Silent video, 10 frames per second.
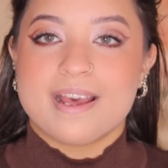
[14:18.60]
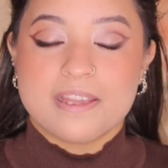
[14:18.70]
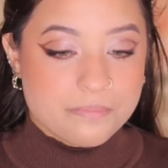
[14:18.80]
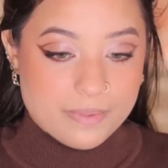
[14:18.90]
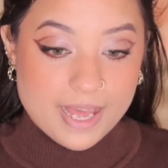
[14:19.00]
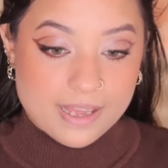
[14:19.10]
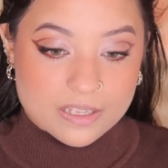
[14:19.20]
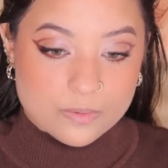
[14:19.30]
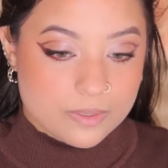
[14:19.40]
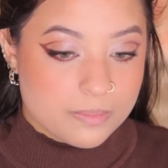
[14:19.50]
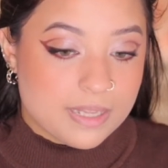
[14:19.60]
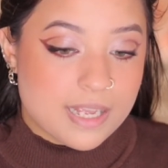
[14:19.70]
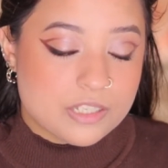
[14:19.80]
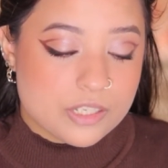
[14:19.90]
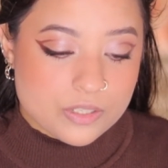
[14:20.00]
I am back with my
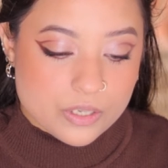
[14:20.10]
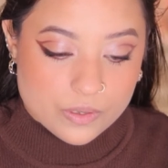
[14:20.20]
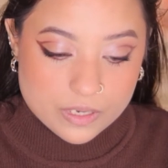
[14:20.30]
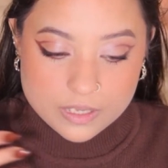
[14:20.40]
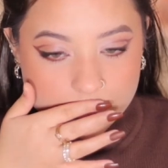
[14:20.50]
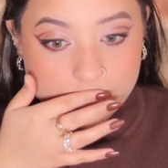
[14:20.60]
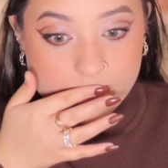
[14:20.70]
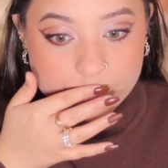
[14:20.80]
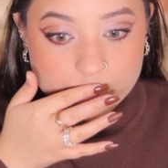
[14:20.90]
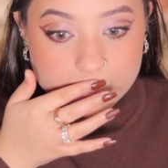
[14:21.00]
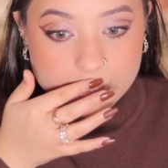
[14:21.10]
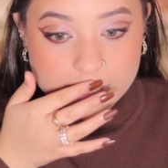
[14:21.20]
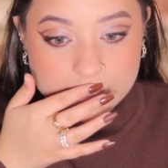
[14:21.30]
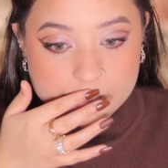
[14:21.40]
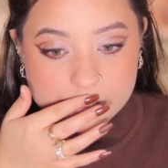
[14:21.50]
lashes on. Not with my
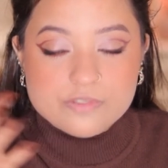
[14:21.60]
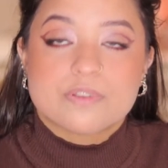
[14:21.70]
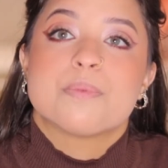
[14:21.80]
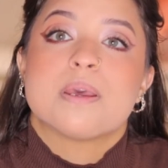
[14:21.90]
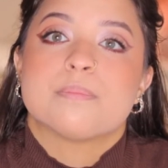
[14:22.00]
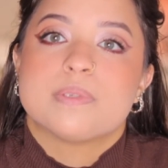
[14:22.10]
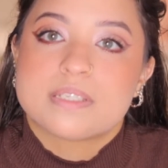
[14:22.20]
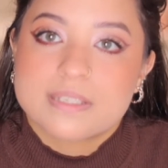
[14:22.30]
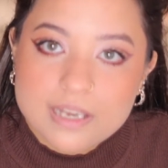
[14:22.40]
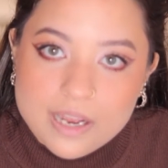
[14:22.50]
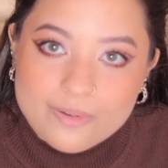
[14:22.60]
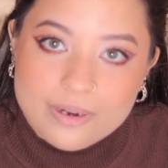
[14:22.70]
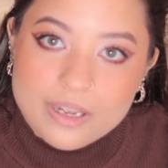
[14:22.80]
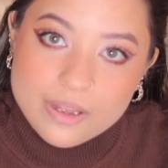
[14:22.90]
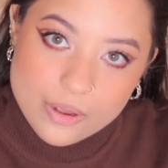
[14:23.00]
lashes, with my
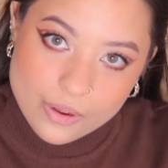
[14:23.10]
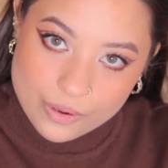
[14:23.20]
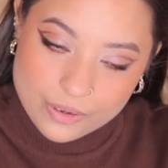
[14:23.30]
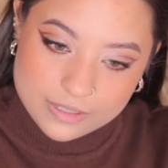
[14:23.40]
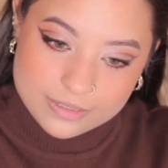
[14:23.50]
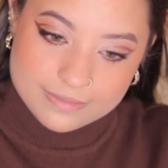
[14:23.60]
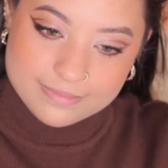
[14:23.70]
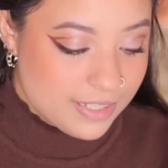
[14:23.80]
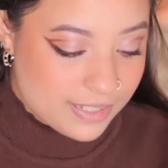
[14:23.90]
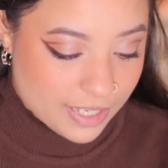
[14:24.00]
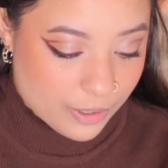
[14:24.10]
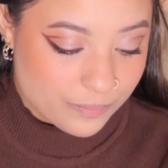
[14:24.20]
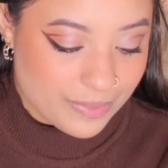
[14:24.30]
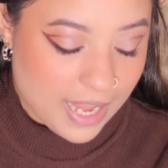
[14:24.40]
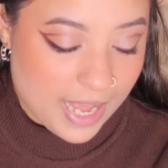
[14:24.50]
mascara on.
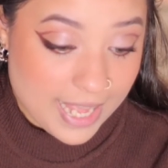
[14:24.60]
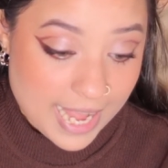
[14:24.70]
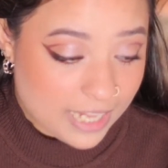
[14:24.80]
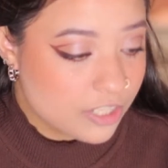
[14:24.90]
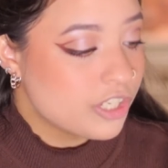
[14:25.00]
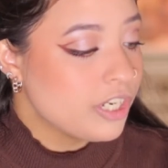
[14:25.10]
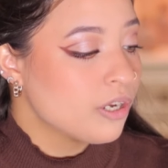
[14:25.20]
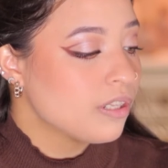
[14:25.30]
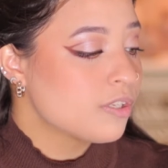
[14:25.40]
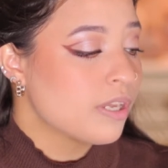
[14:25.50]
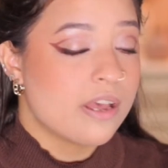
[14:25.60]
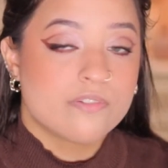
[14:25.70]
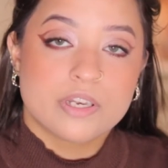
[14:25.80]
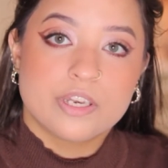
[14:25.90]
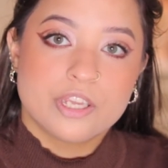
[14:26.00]
So, I actually also have
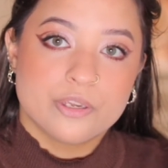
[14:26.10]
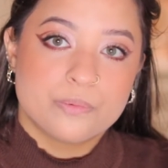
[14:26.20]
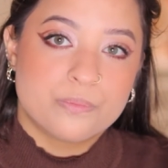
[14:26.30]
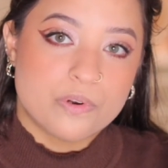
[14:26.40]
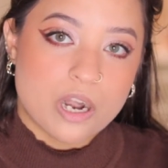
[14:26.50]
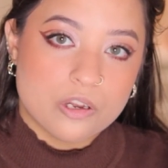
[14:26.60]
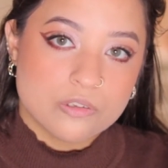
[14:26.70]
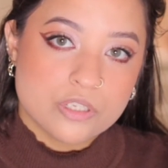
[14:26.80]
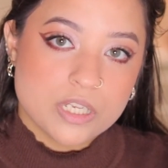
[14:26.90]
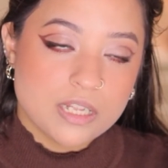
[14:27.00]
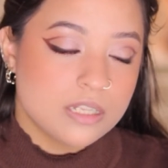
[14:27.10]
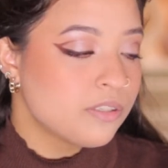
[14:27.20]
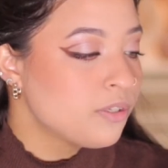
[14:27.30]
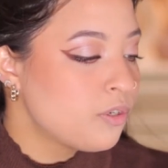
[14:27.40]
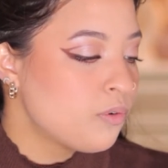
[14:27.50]
a new brow gel
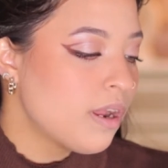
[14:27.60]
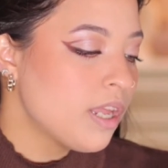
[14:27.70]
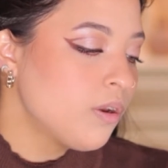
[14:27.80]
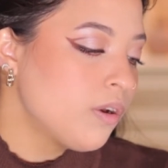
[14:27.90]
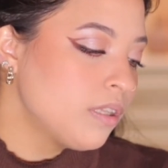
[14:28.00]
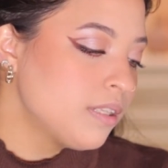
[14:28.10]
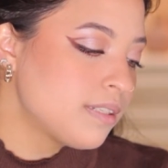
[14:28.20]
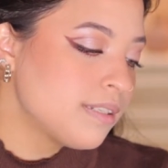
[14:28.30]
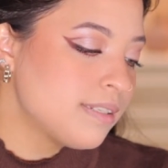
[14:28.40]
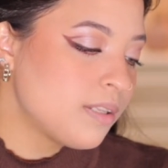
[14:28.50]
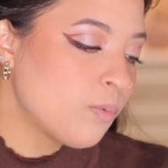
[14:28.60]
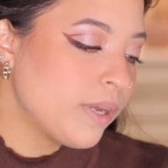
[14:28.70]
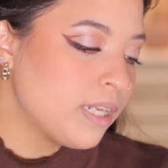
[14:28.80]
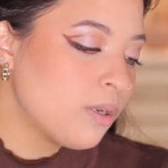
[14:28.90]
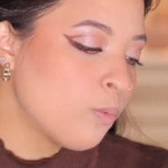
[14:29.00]
to try on. This is the
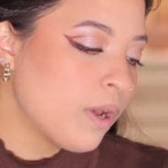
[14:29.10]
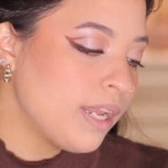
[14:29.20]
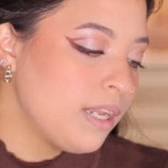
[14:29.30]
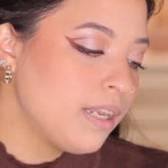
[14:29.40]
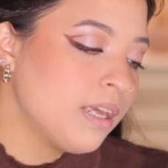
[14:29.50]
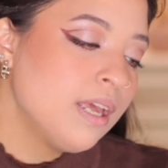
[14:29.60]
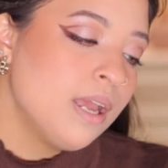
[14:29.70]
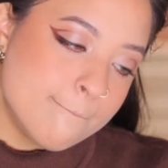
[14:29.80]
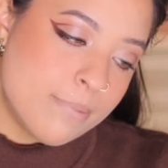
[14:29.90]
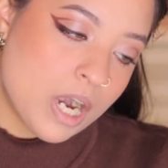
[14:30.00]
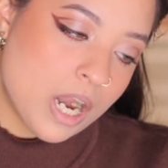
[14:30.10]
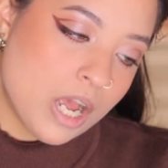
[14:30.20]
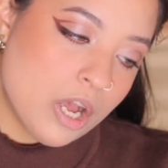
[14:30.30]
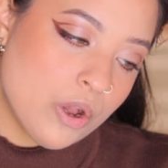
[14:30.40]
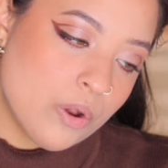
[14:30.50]
Wet n Wild
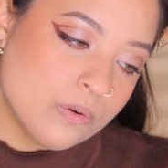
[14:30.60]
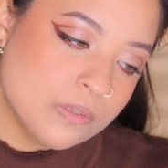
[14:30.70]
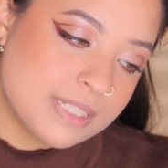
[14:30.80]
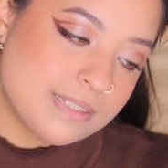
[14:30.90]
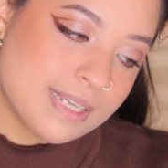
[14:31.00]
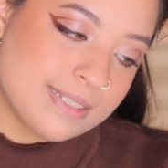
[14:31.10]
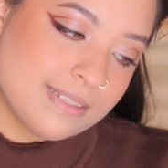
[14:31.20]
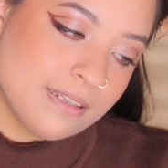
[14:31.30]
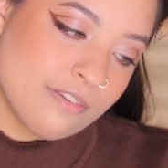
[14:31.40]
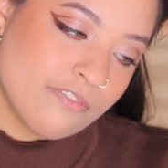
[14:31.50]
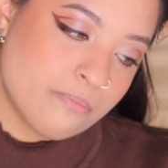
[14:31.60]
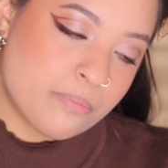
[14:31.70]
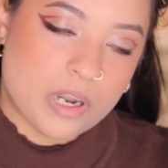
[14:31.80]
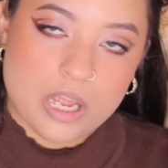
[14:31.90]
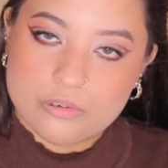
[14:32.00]
Brow Sessive
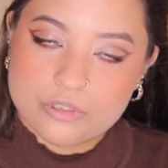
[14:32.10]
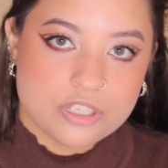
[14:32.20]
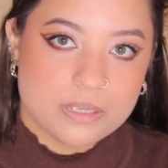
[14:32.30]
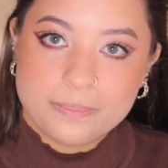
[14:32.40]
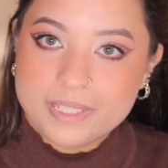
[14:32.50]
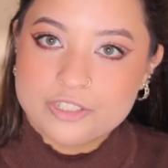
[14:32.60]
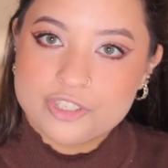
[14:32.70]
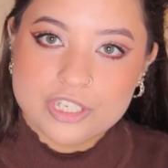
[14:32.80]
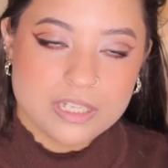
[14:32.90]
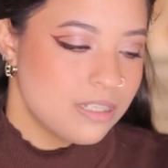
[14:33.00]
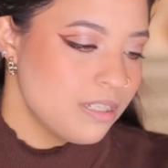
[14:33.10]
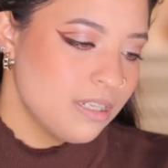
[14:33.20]
Brow Shaping Gel.